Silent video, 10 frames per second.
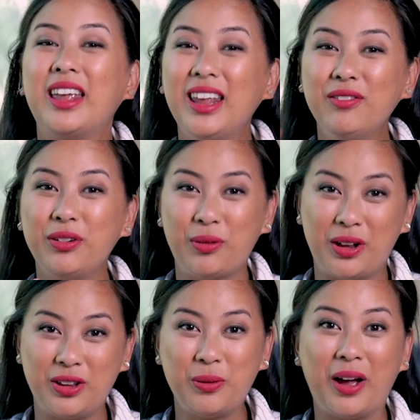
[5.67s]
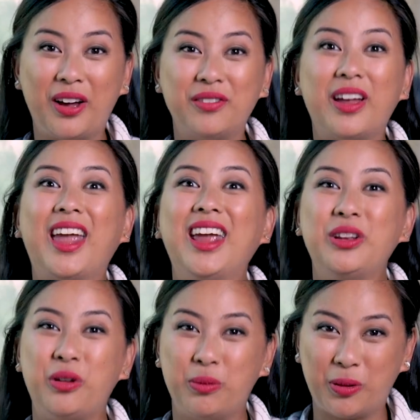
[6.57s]
even when you have a
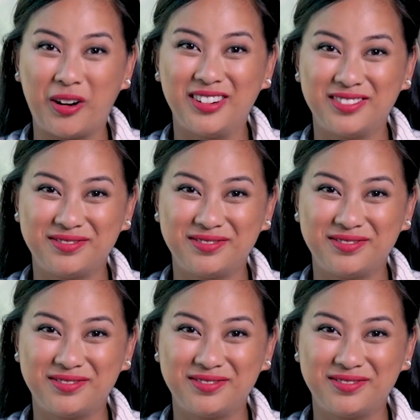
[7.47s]
newborn.